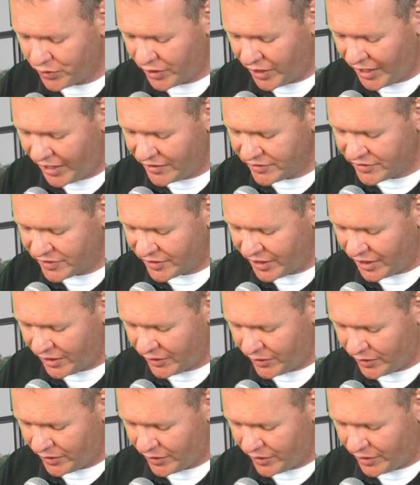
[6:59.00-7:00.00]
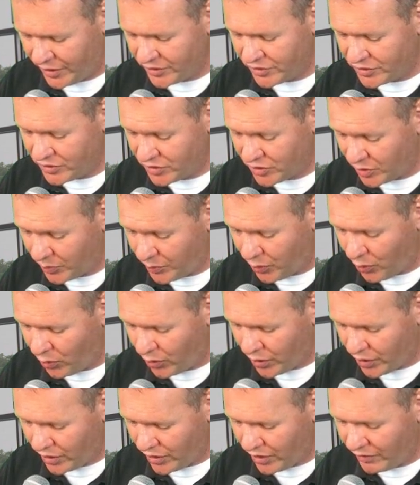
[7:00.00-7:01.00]
put your hands together in
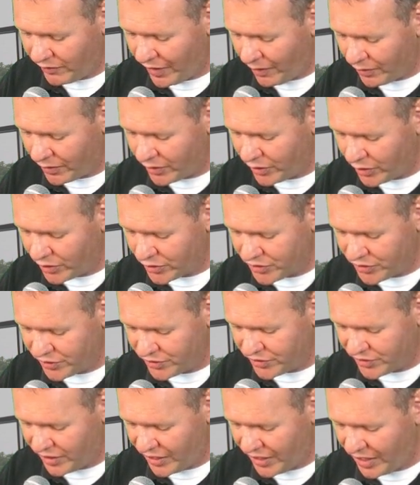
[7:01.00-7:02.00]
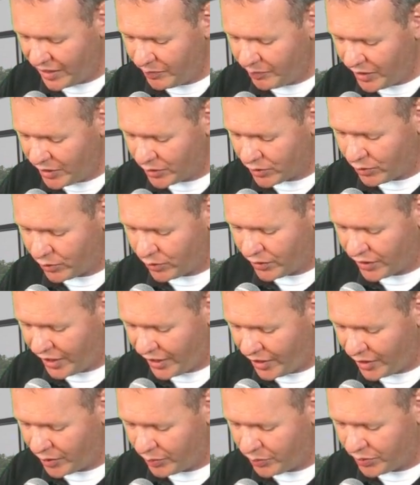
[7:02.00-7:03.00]
support of our nurses and medical
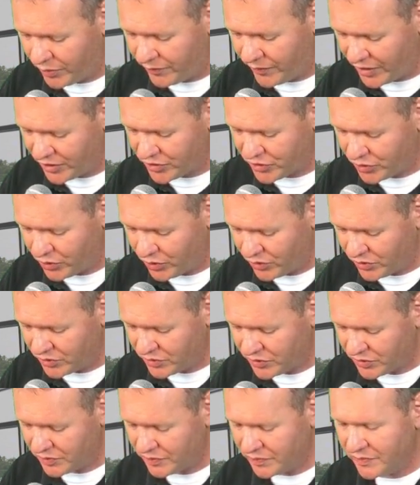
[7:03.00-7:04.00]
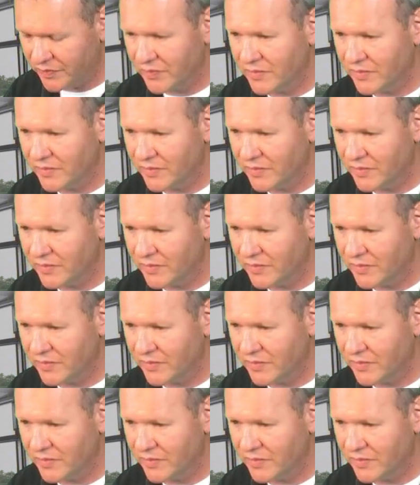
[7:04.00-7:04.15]
care professionals.